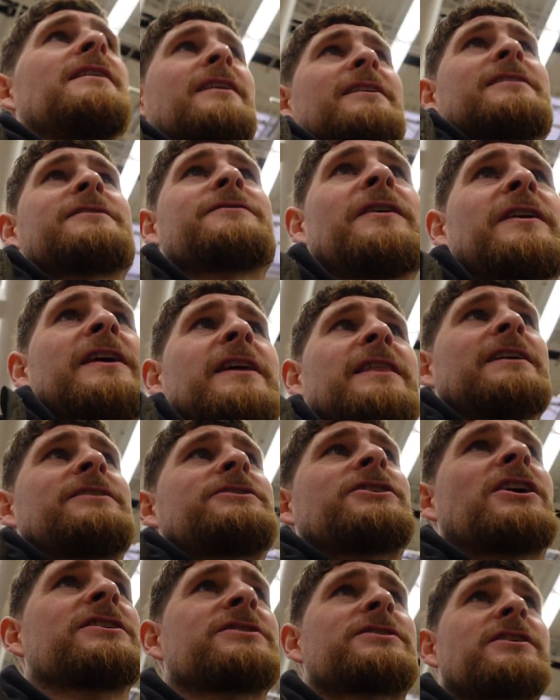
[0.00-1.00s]
It's funny, they
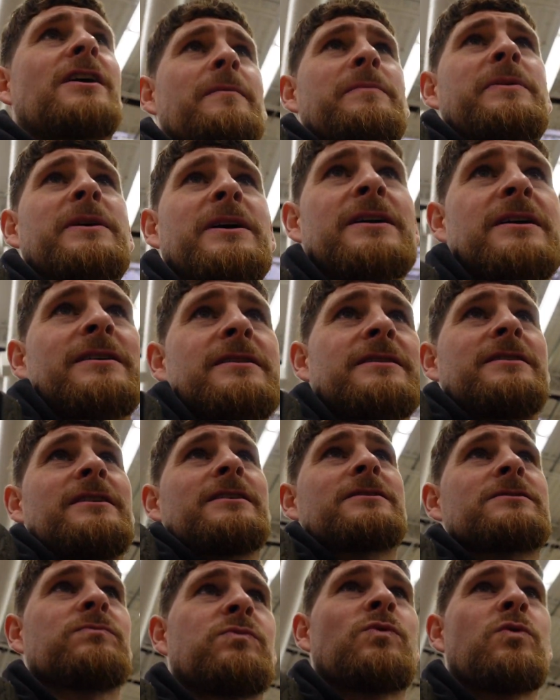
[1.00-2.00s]
changed up
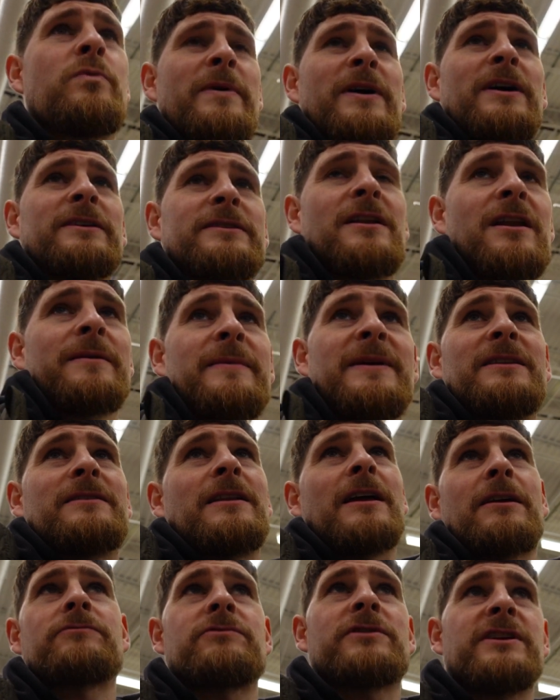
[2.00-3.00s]
this Walmart that I'm in,
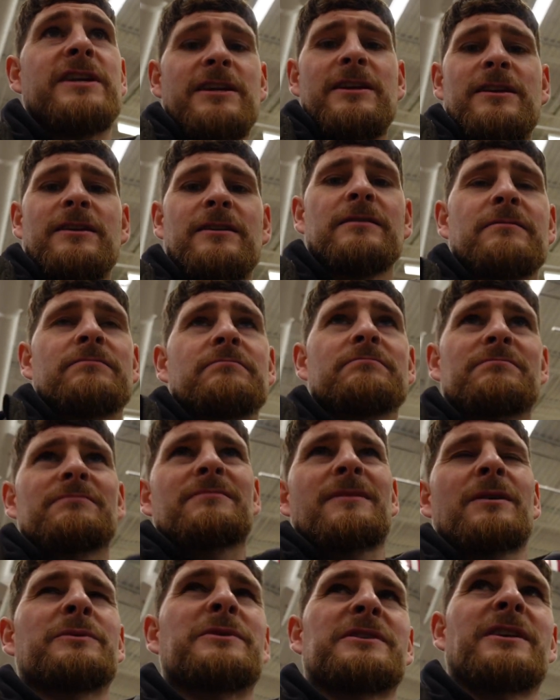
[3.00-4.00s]
like I
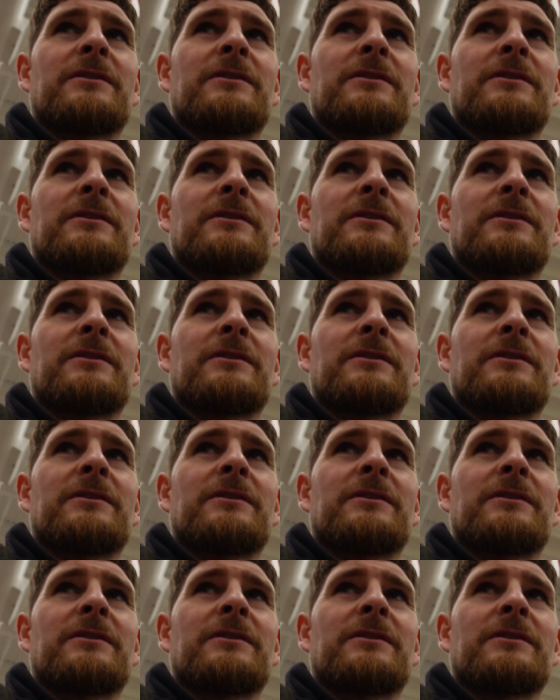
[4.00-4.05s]
wouldn't